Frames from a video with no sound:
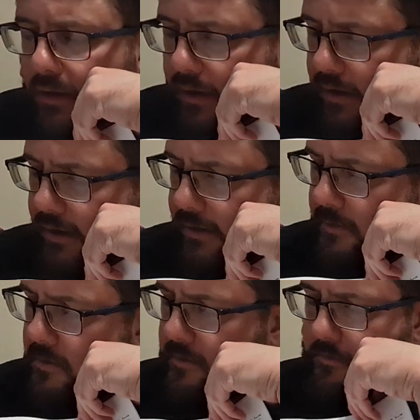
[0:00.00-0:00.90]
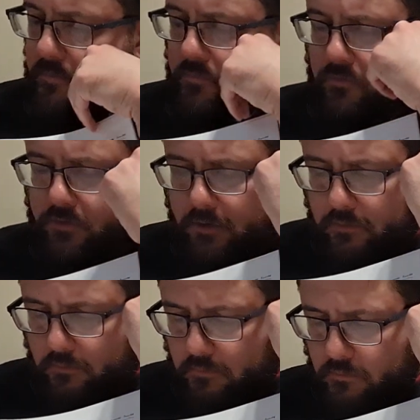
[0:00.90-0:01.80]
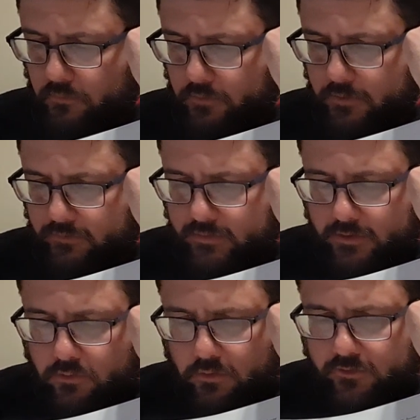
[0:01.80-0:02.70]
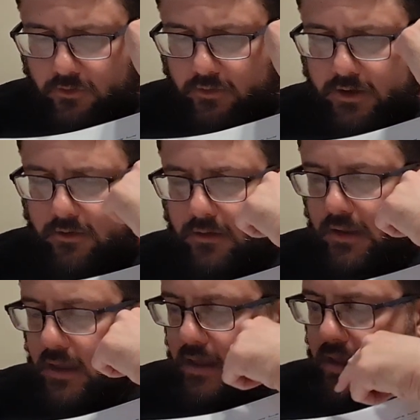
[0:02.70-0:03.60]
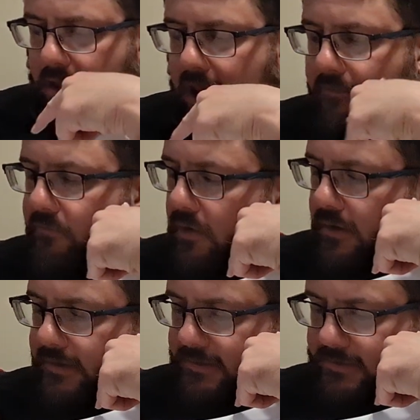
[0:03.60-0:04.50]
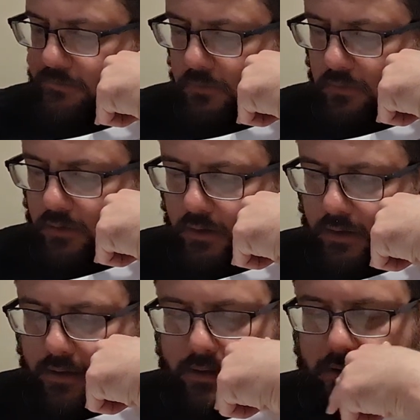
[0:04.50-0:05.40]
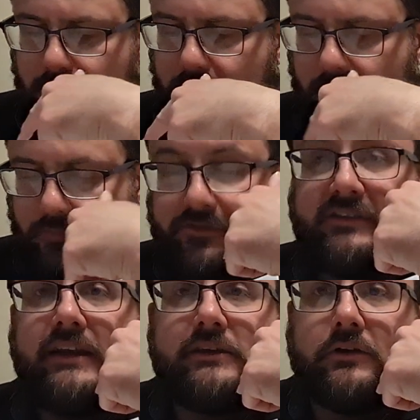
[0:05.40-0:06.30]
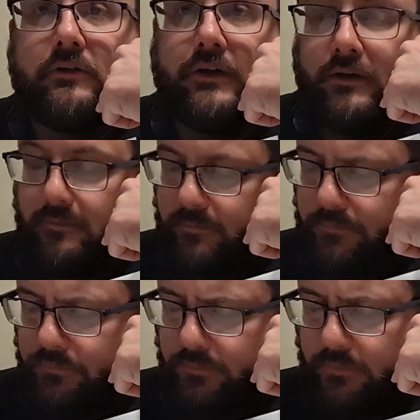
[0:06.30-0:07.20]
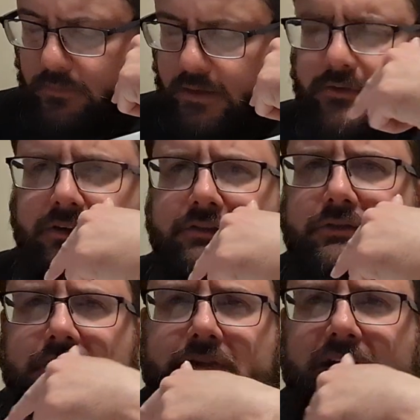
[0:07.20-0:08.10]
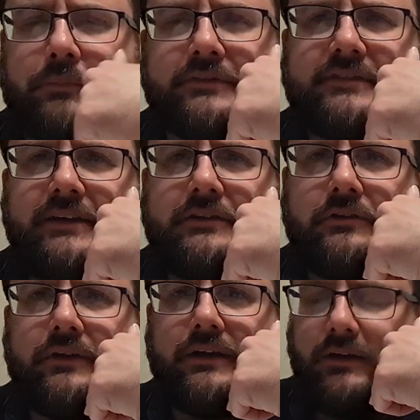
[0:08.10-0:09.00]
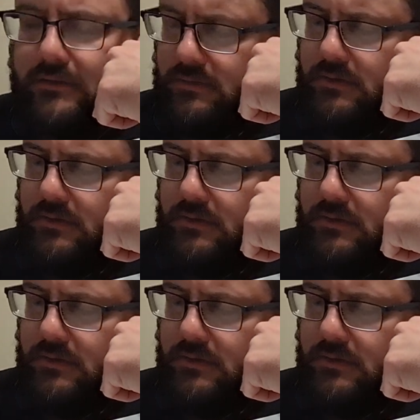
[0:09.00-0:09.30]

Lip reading: So you'll see the chord chart here. He focuses more on C tuning. And there's also a double C tuning,